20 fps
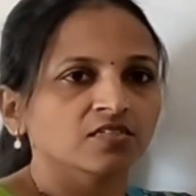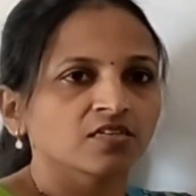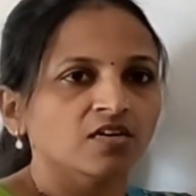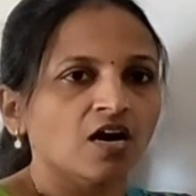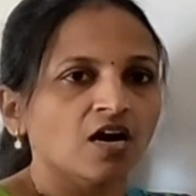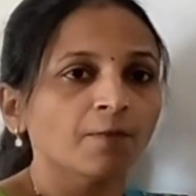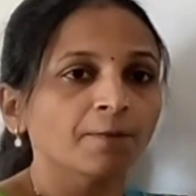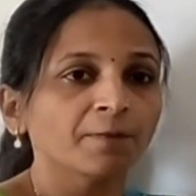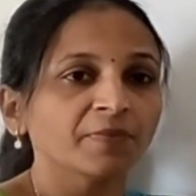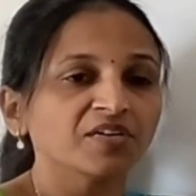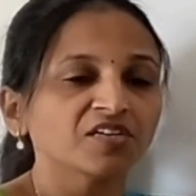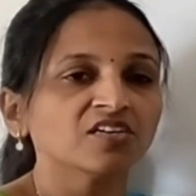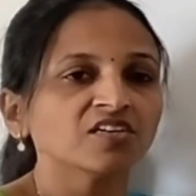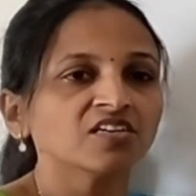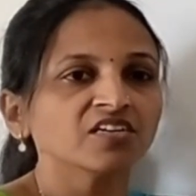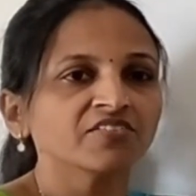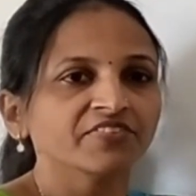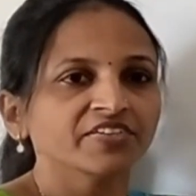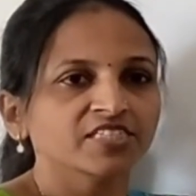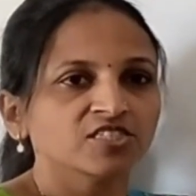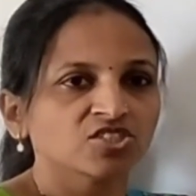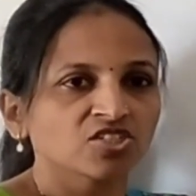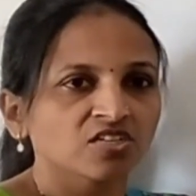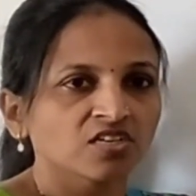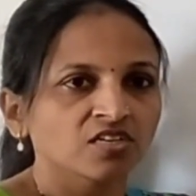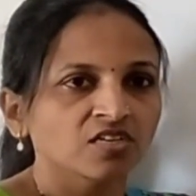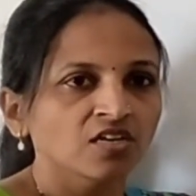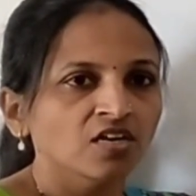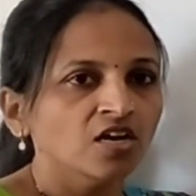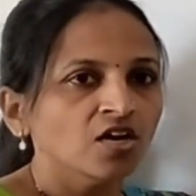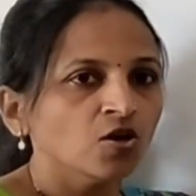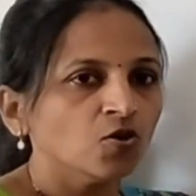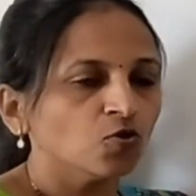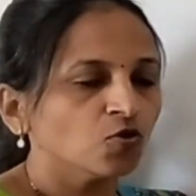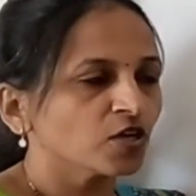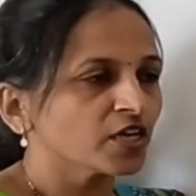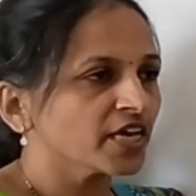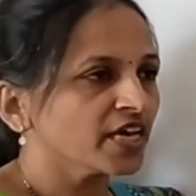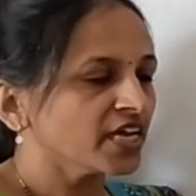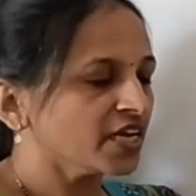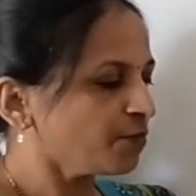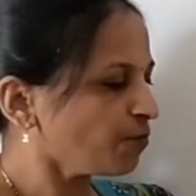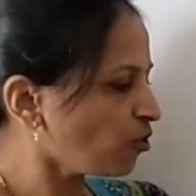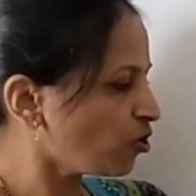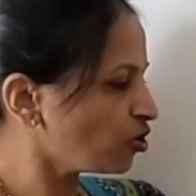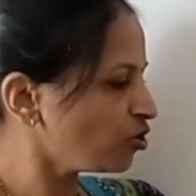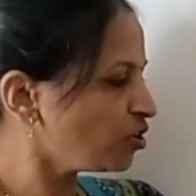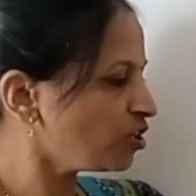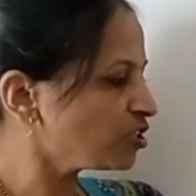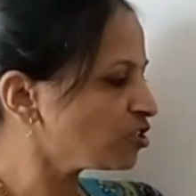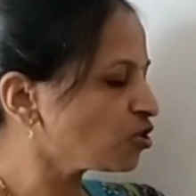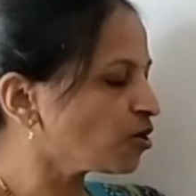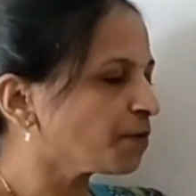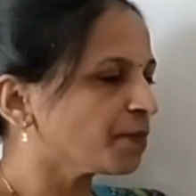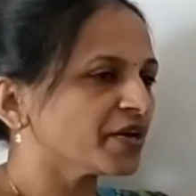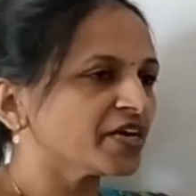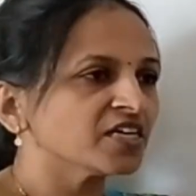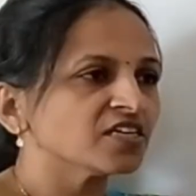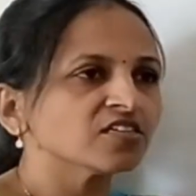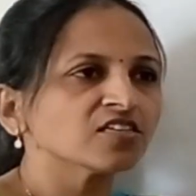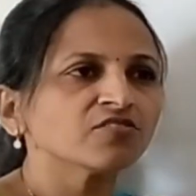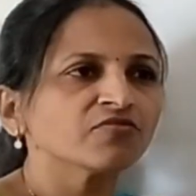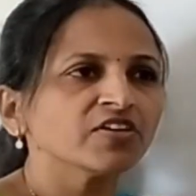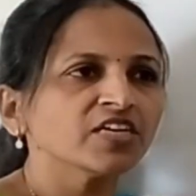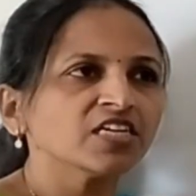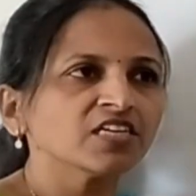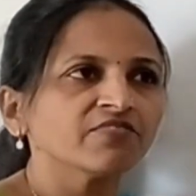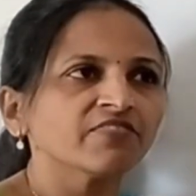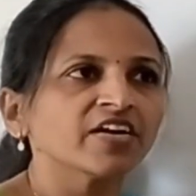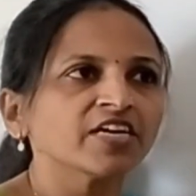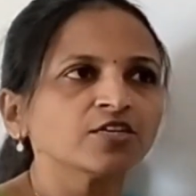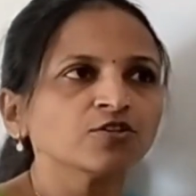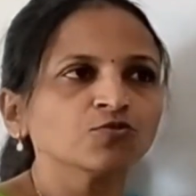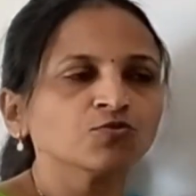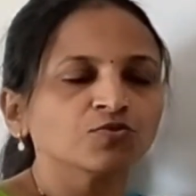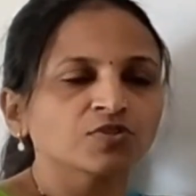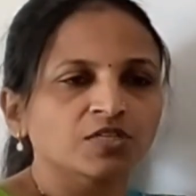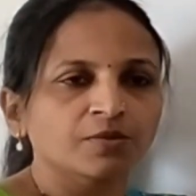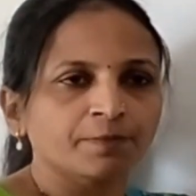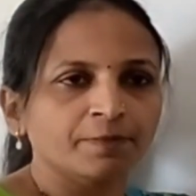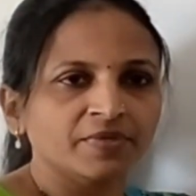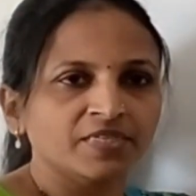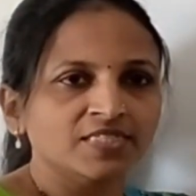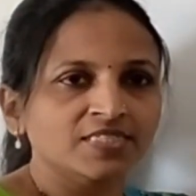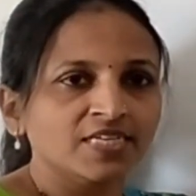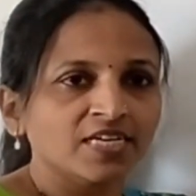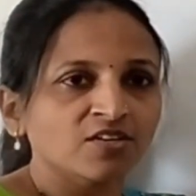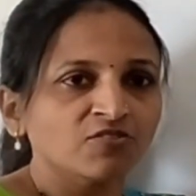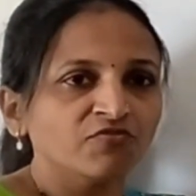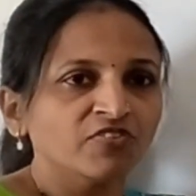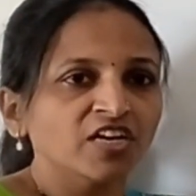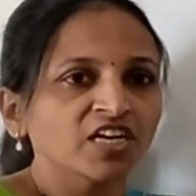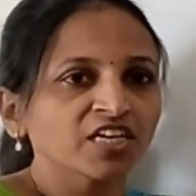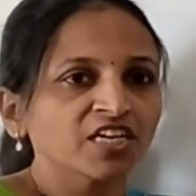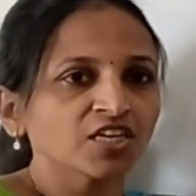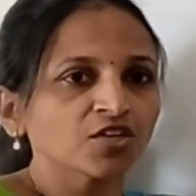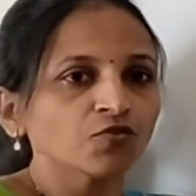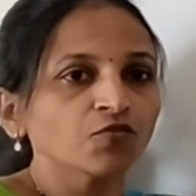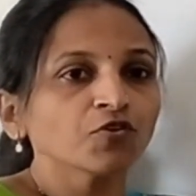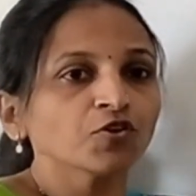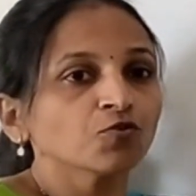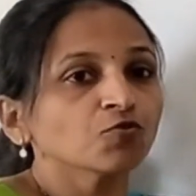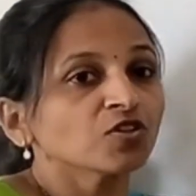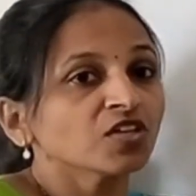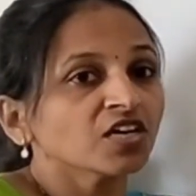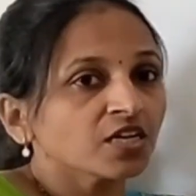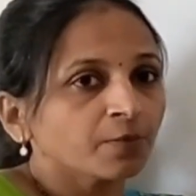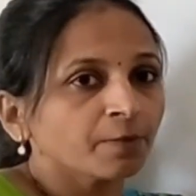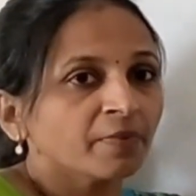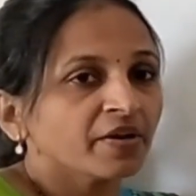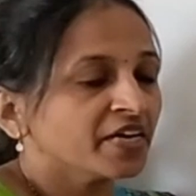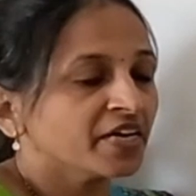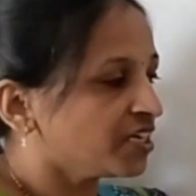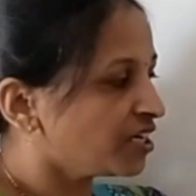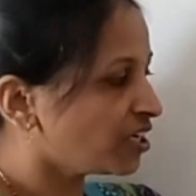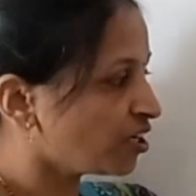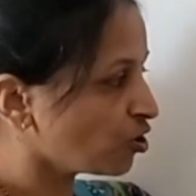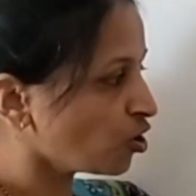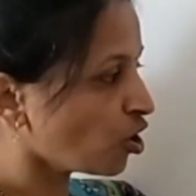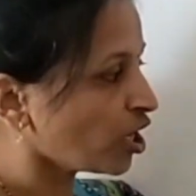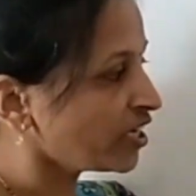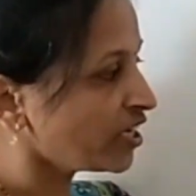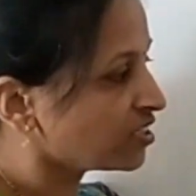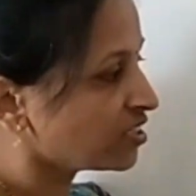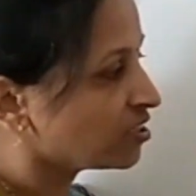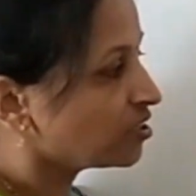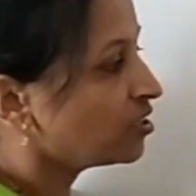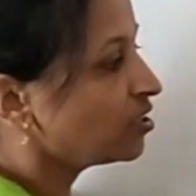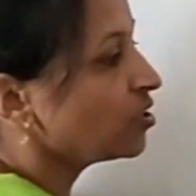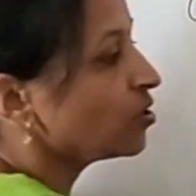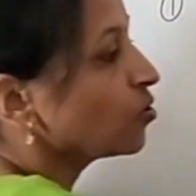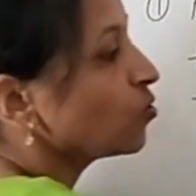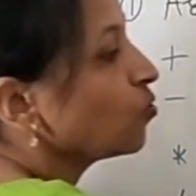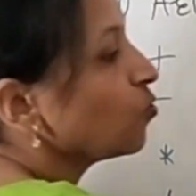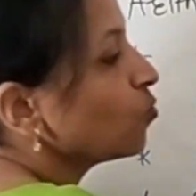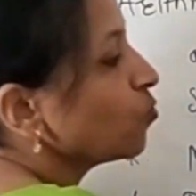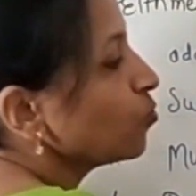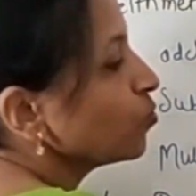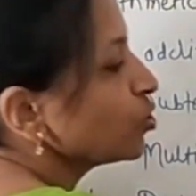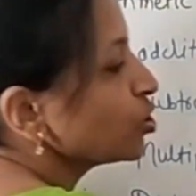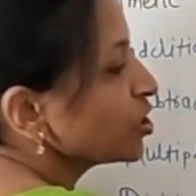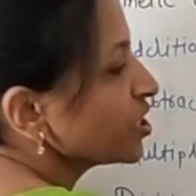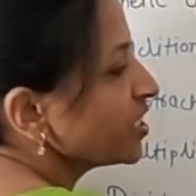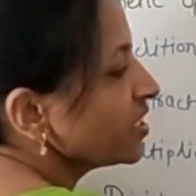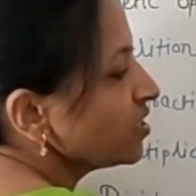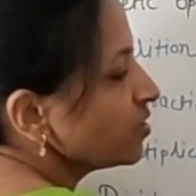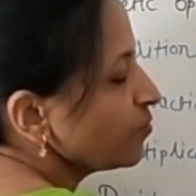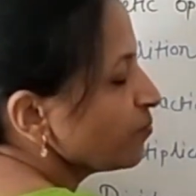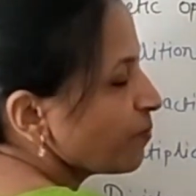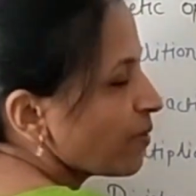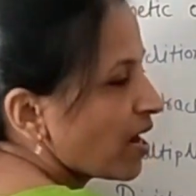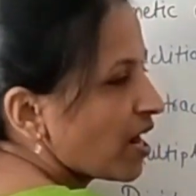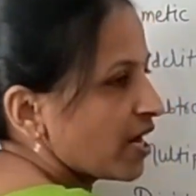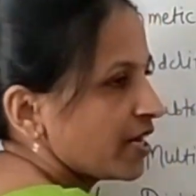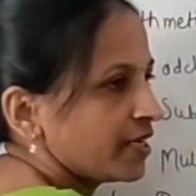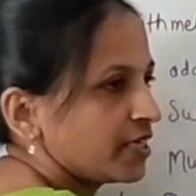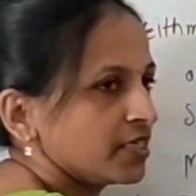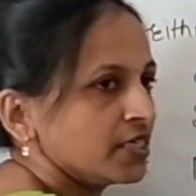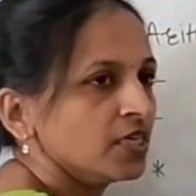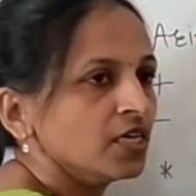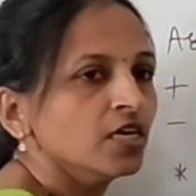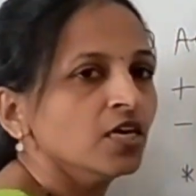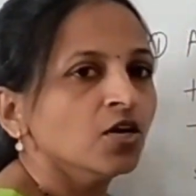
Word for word: after division. Okay, modulus operator will divide two numbers and will give you the remainder, not quotient part.